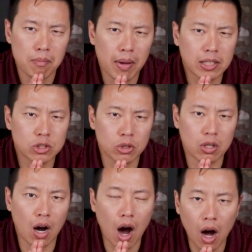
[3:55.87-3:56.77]
It makes your
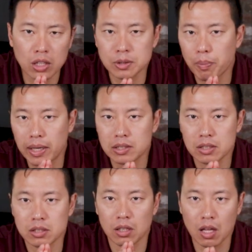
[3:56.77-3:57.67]
cost
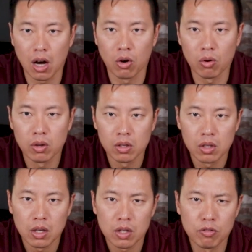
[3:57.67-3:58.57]
basis low.
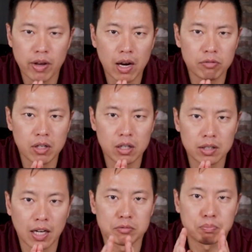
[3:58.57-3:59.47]
You've ever
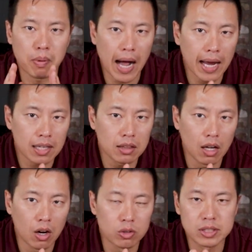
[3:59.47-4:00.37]
heard of buying
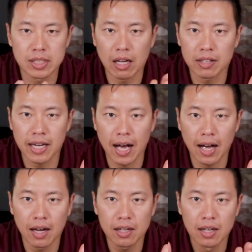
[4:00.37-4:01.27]
low, selling
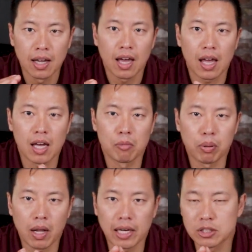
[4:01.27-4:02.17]
high? It
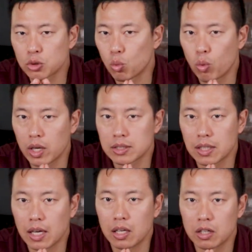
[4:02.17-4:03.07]
applies to real
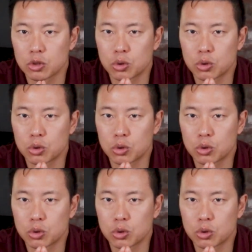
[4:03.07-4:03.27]
estate here